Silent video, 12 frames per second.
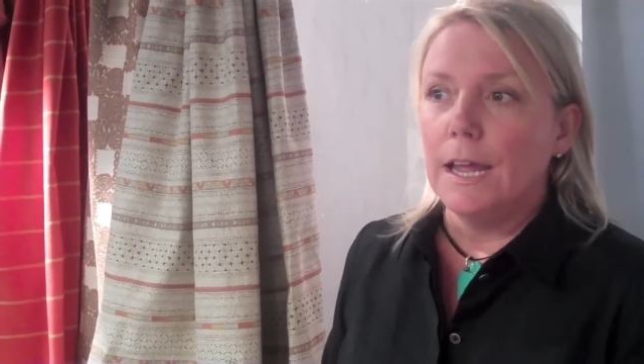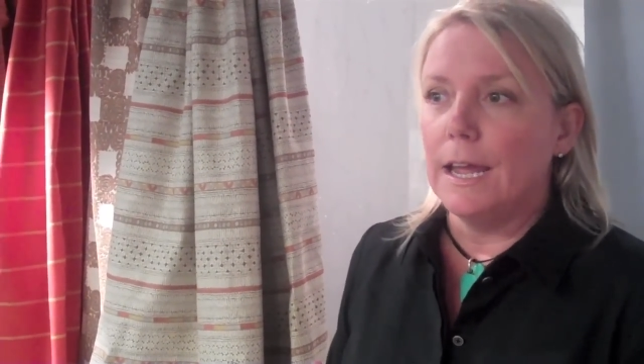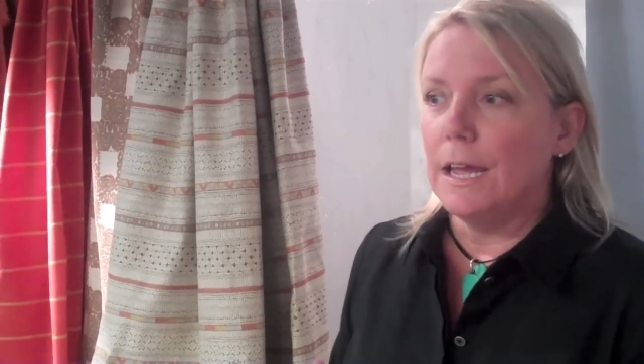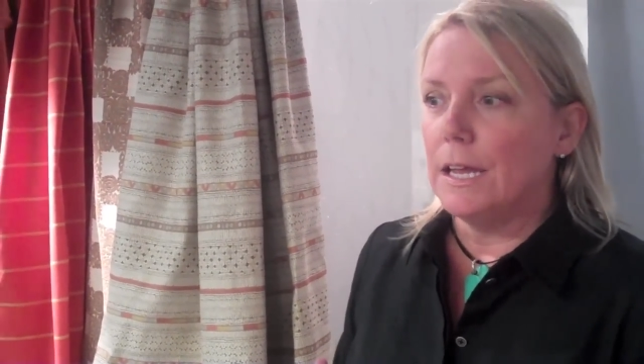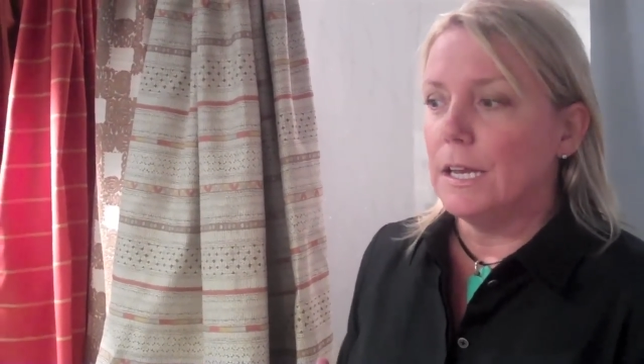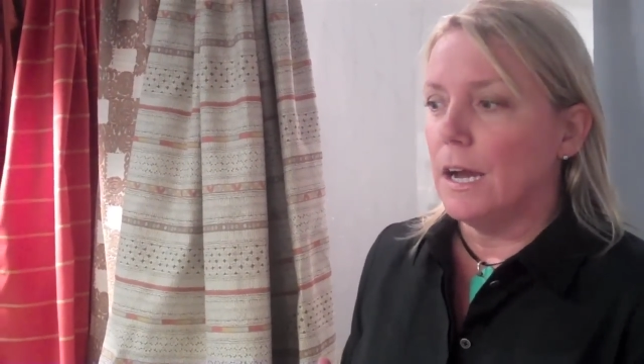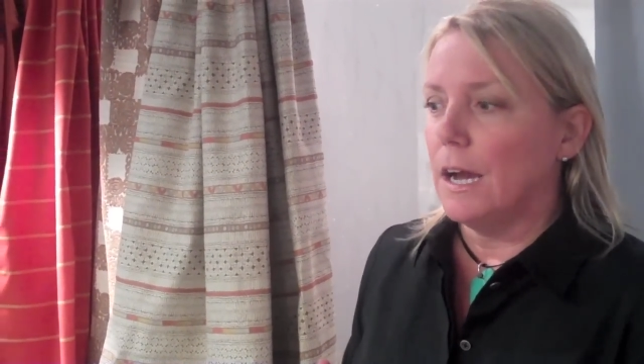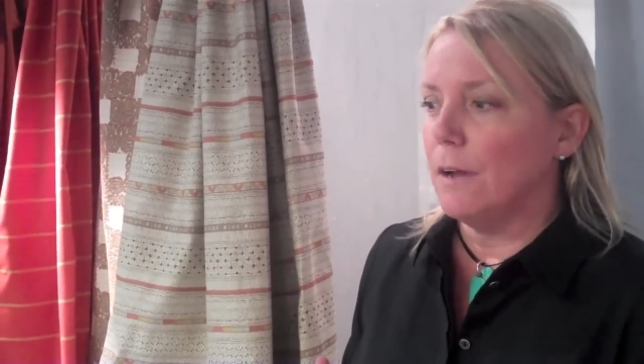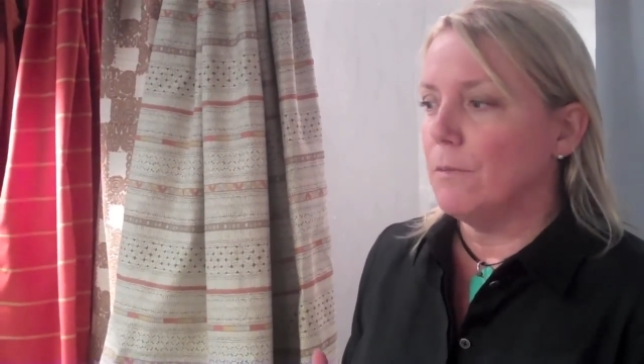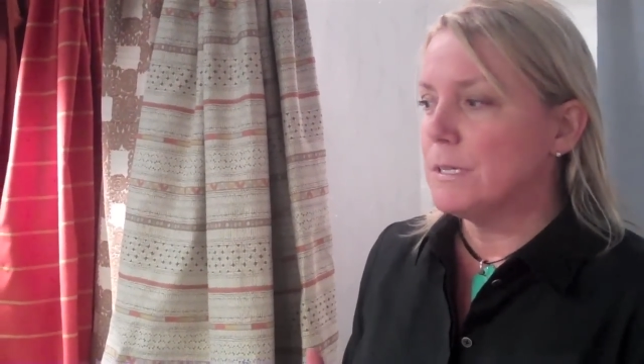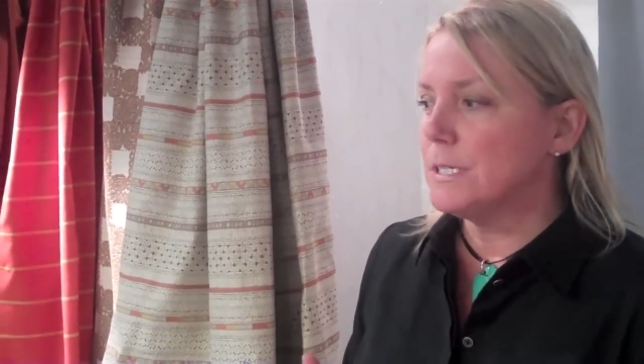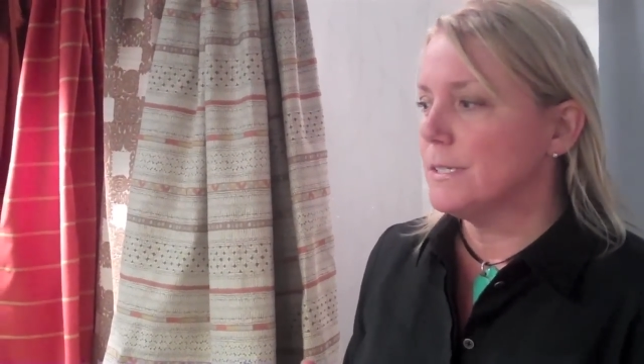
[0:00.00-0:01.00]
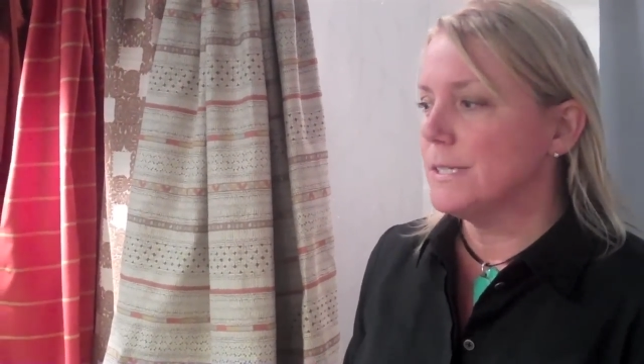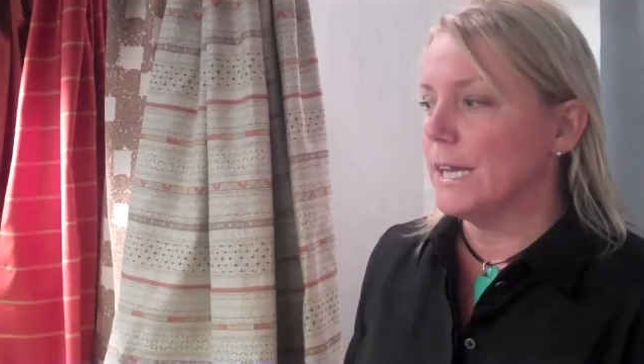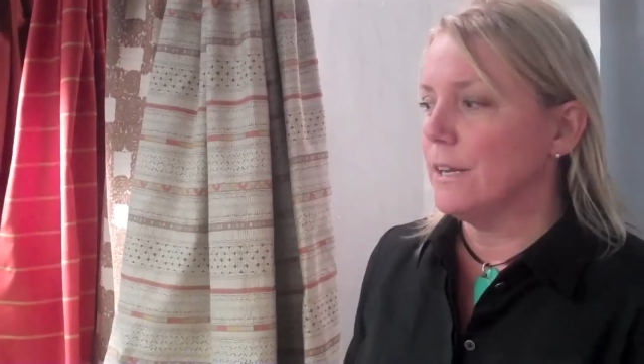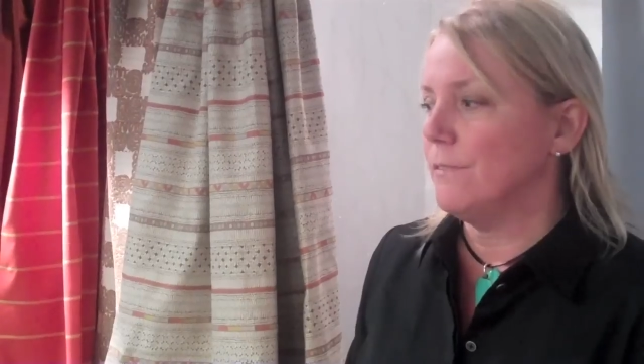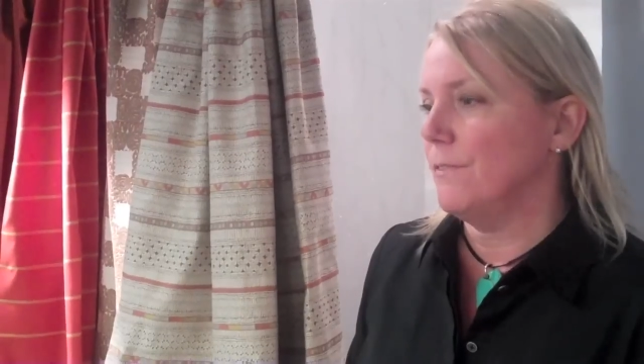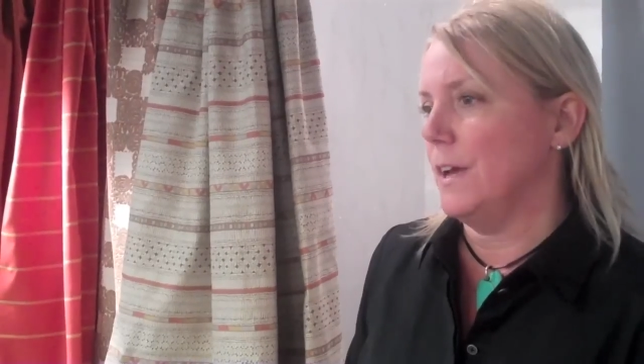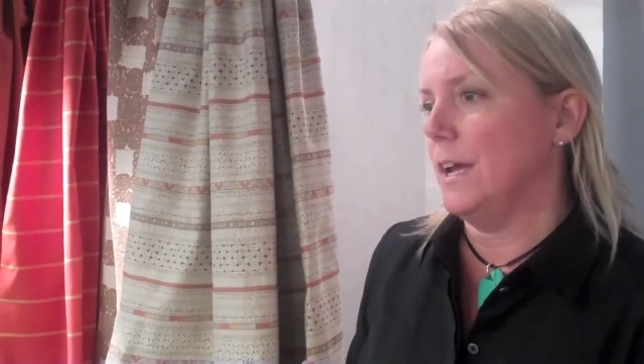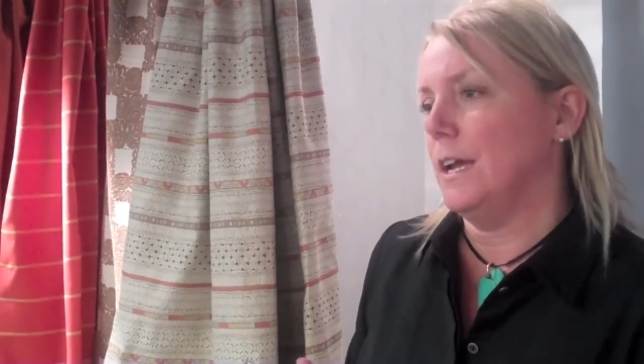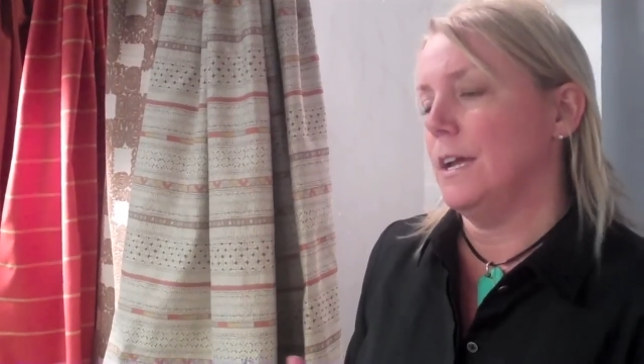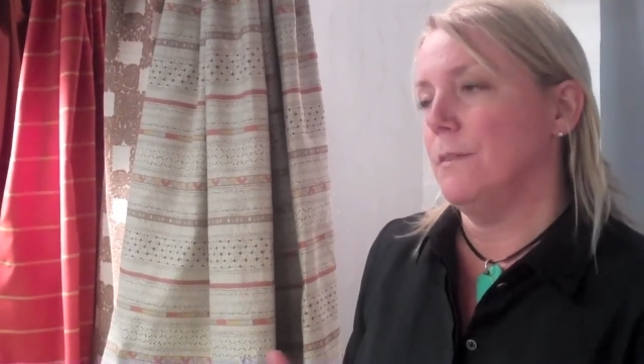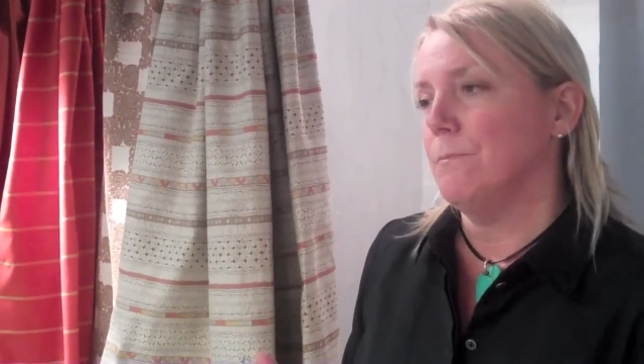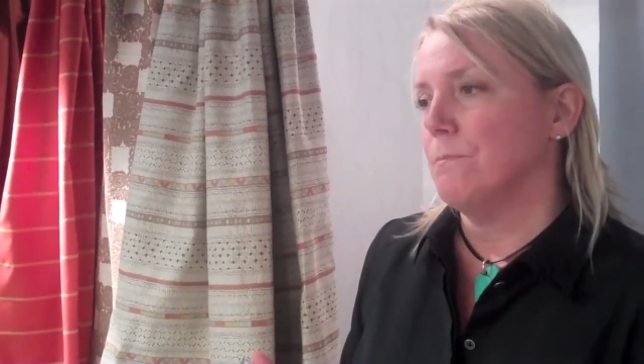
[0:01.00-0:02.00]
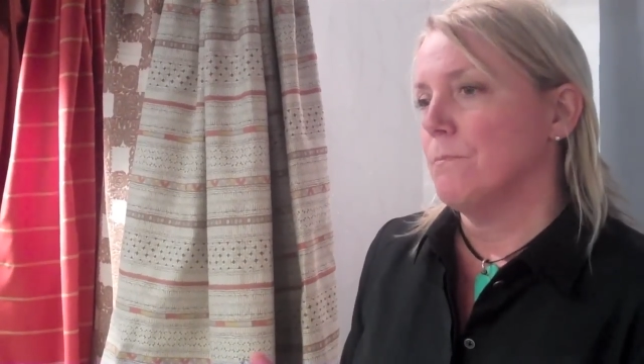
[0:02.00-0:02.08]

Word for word: And I went to Santa Fe